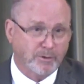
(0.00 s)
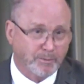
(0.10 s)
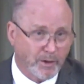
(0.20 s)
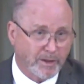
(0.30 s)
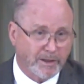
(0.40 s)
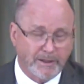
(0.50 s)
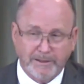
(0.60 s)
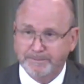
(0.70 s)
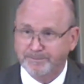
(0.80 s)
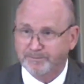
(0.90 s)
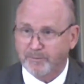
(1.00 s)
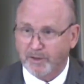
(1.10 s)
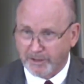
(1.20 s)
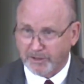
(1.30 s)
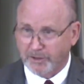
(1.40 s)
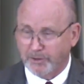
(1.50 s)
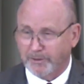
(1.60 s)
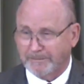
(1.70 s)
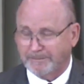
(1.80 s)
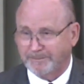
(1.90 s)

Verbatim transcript: to pray, listen to him.